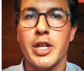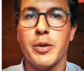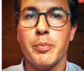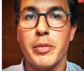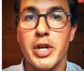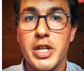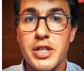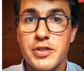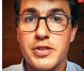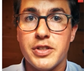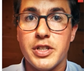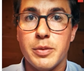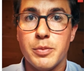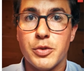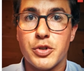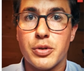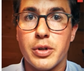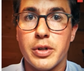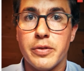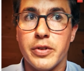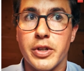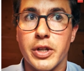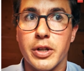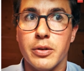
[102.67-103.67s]
It may seem
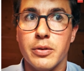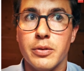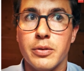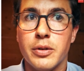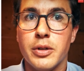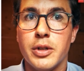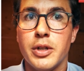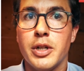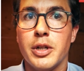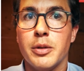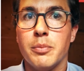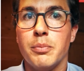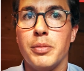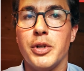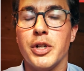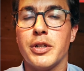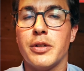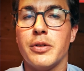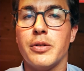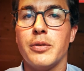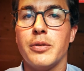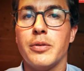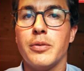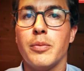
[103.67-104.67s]
trivial,
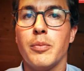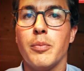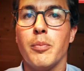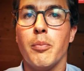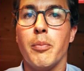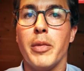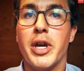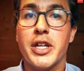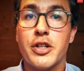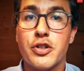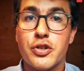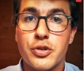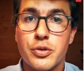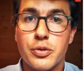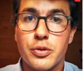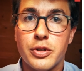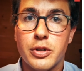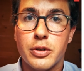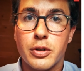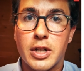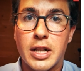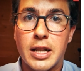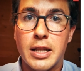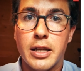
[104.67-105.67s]
but make sure
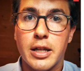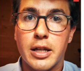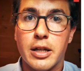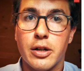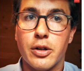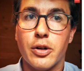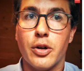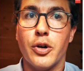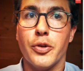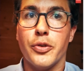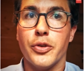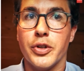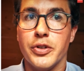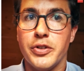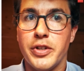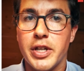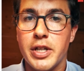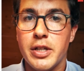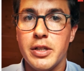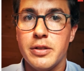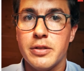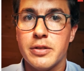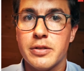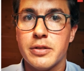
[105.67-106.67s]
you're clear on the
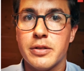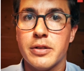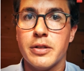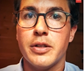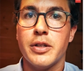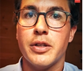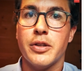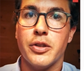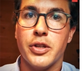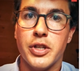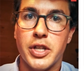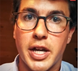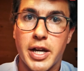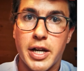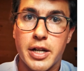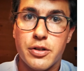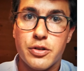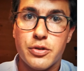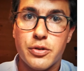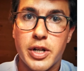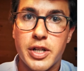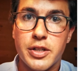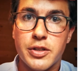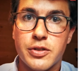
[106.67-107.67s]
date, the
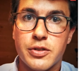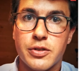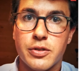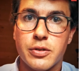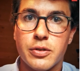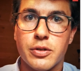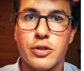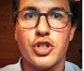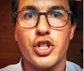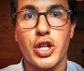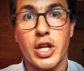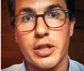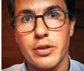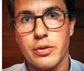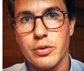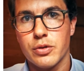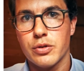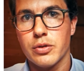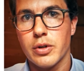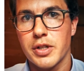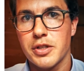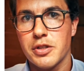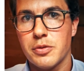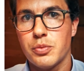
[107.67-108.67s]
address, check your
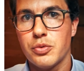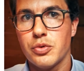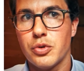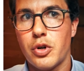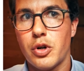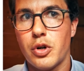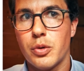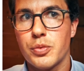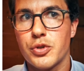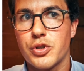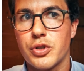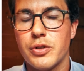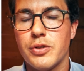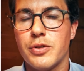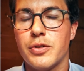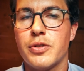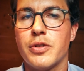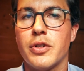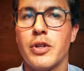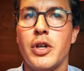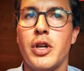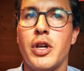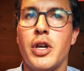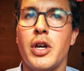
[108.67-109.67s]
transport
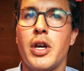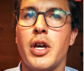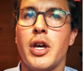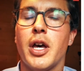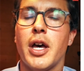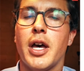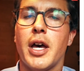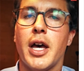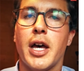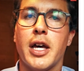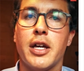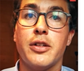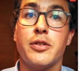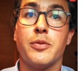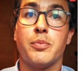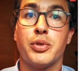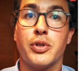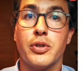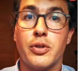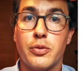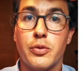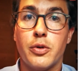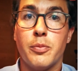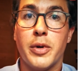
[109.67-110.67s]
options, and
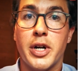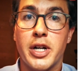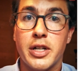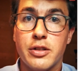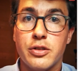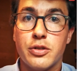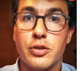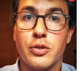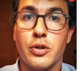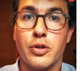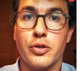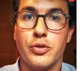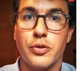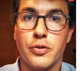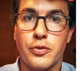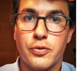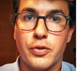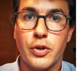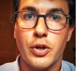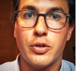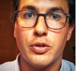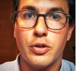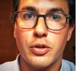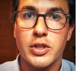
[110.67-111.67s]
put a reminder on your
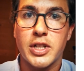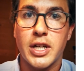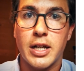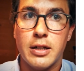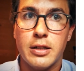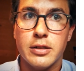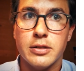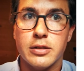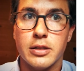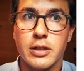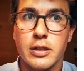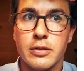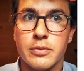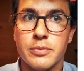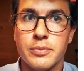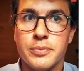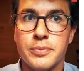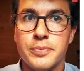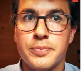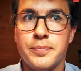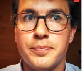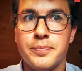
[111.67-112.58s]
phone or calendar.